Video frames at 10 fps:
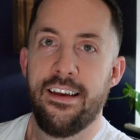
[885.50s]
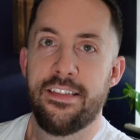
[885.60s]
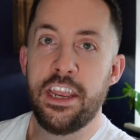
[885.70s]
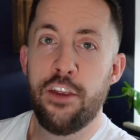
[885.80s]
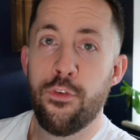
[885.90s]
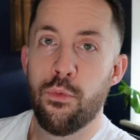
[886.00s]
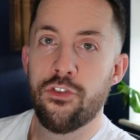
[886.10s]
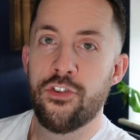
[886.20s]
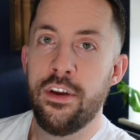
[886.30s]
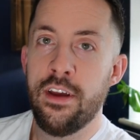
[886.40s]
Thank you for
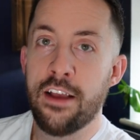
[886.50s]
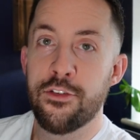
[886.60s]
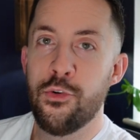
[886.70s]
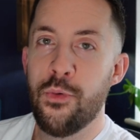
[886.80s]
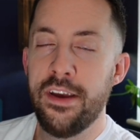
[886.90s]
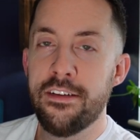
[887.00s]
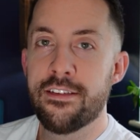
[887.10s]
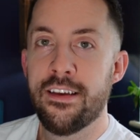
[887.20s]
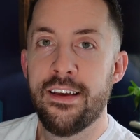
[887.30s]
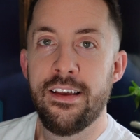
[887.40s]
watching, as
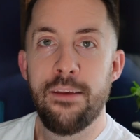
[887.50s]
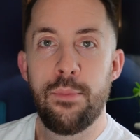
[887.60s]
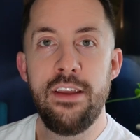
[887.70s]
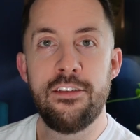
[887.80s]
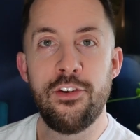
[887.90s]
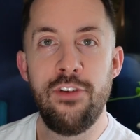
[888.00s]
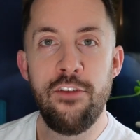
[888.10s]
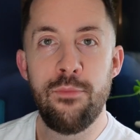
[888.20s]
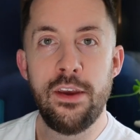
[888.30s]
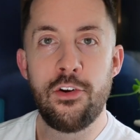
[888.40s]
always. Please do
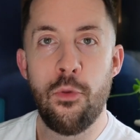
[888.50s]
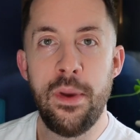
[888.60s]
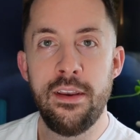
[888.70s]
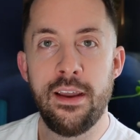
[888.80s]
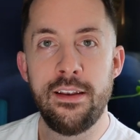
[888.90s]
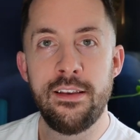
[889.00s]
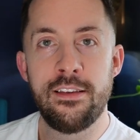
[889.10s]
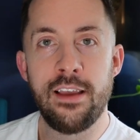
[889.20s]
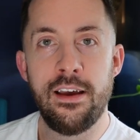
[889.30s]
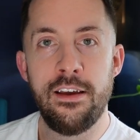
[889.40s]
leave me a comment,
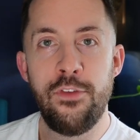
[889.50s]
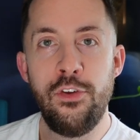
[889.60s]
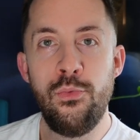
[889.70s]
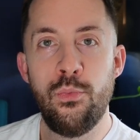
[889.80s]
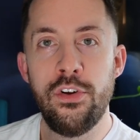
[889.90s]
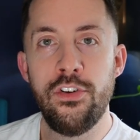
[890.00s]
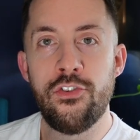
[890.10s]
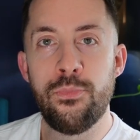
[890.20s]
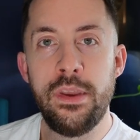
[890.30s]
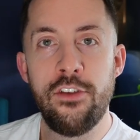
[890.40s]
and if you
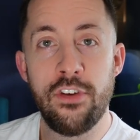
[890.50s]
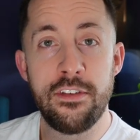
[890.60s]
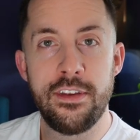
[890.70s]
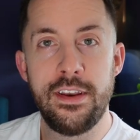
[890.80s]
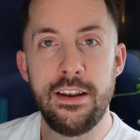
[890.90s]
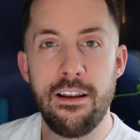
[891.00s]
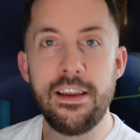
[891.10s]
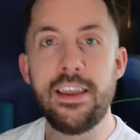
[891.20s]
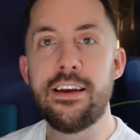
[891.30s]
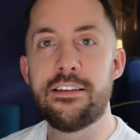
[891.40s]
would be interested in
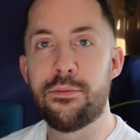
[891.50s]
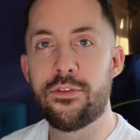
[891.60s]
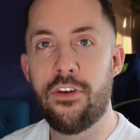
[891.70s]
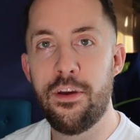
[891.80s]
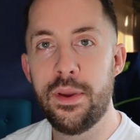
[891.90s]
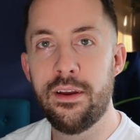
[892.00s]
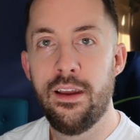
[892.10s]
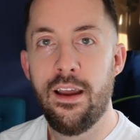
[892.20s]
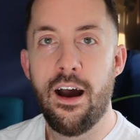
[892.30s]
liking and subscribing,